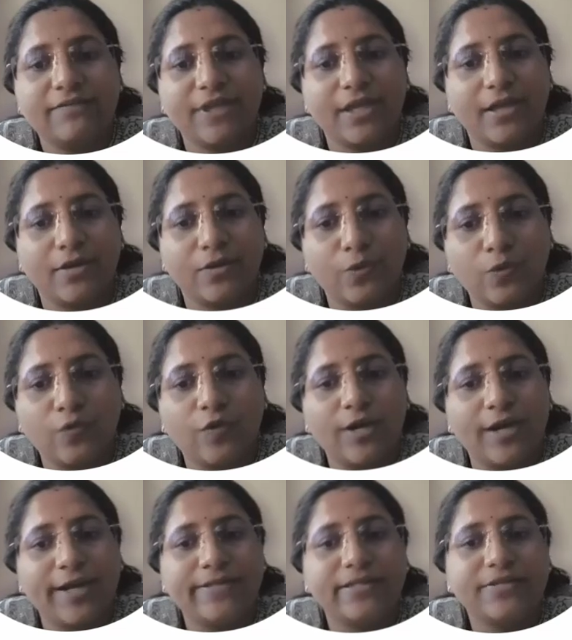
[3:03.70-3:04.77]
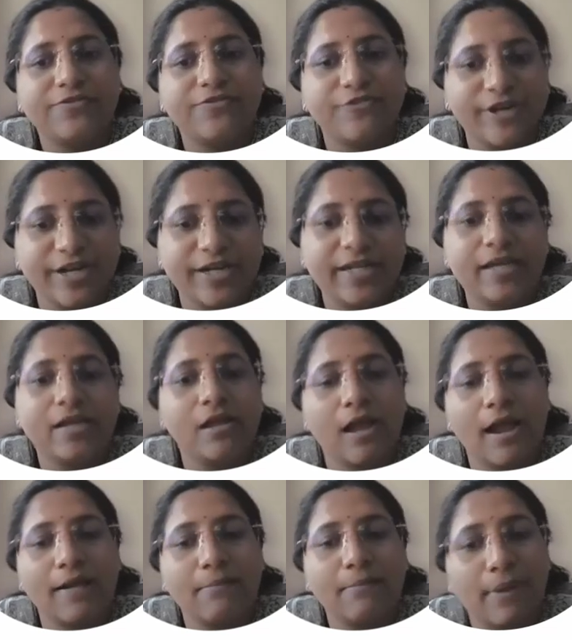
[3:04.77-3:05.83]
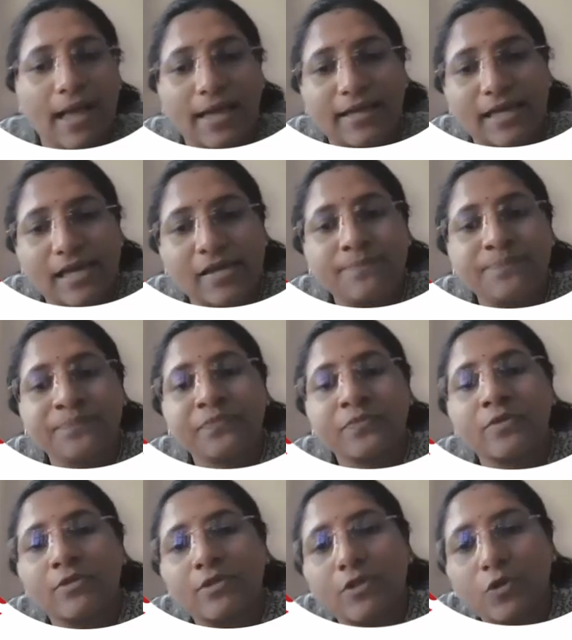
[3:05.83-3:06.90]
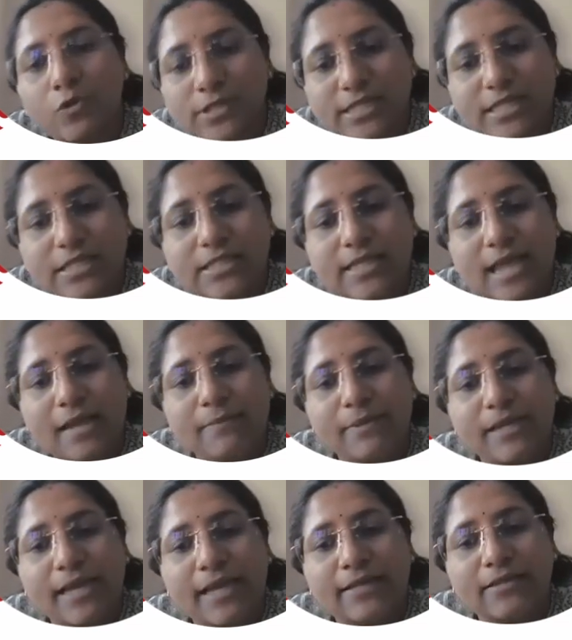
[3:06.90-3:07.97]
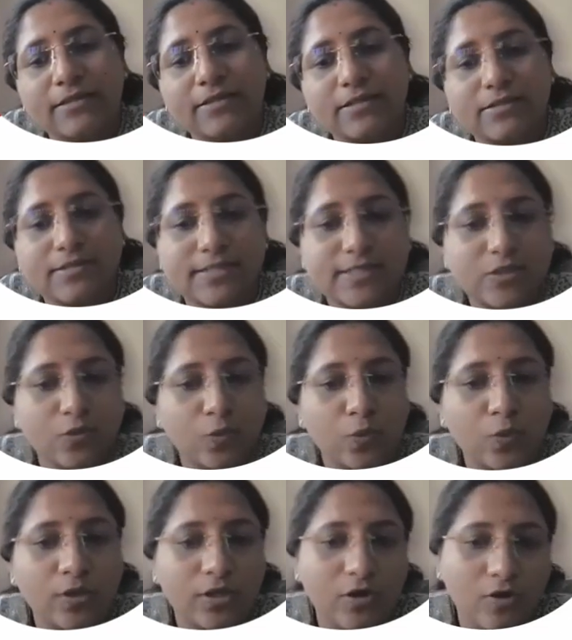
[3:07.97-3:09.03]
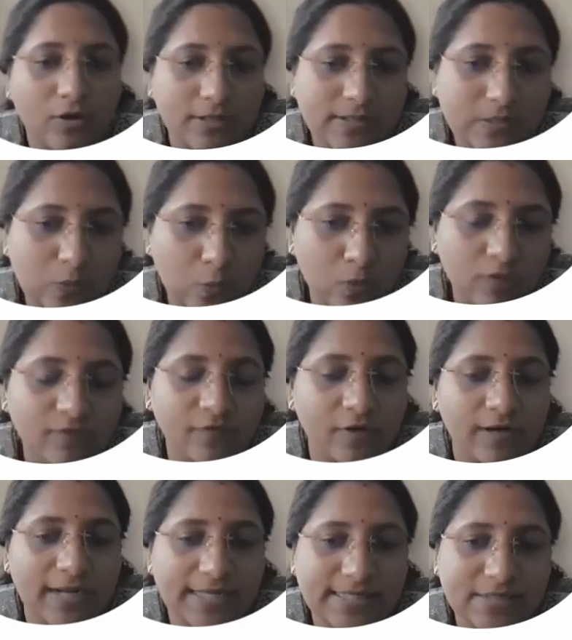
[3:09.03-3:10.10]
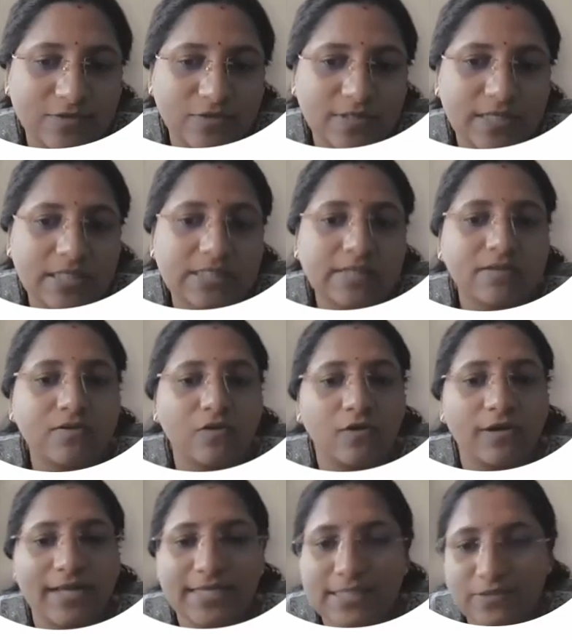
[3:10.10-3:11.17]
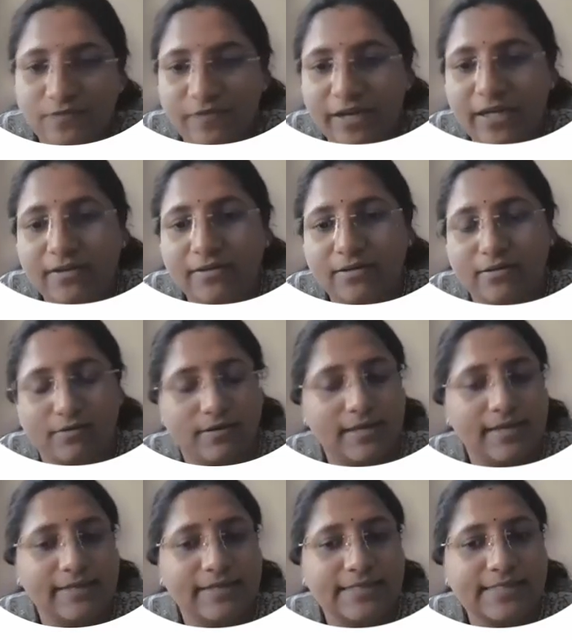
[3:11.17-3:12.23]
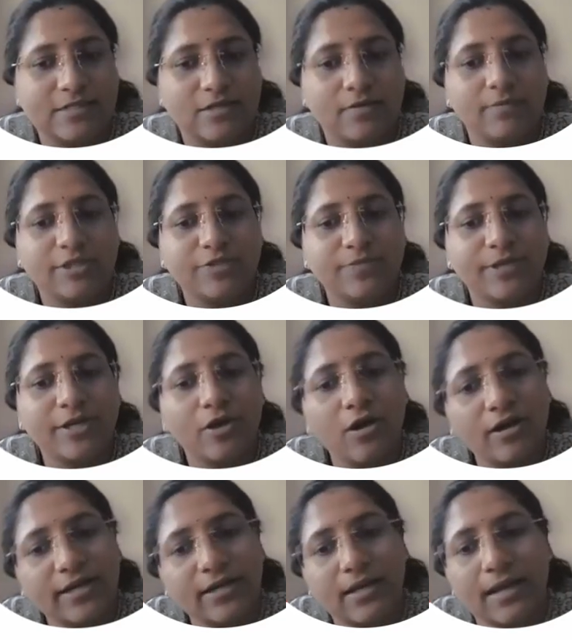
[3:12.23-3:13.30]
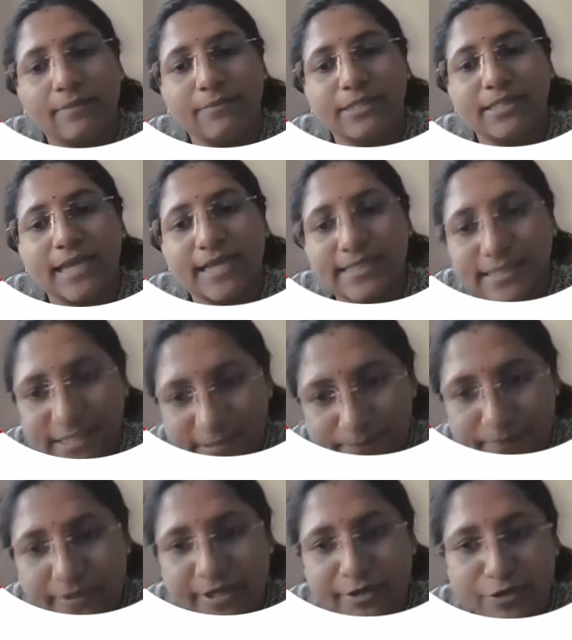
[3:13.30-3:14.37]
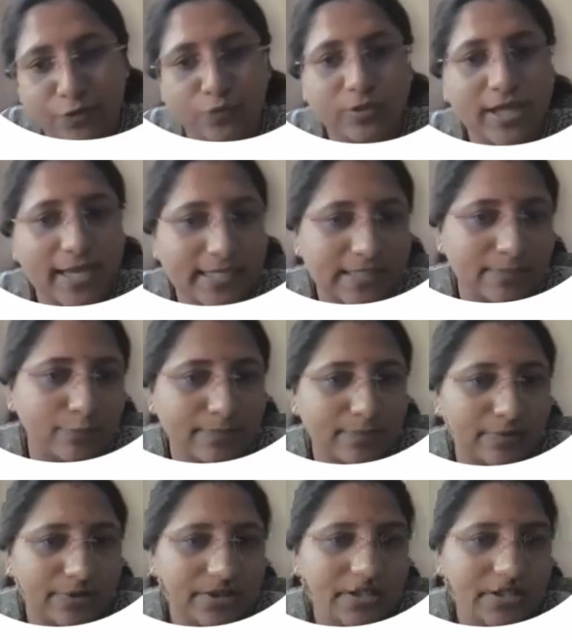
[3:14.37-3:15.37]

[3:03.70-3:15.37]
we can go for either treating and bagging. Those seeds can be either stored or sown for next season or next field establishment, or it can be shipped into the export.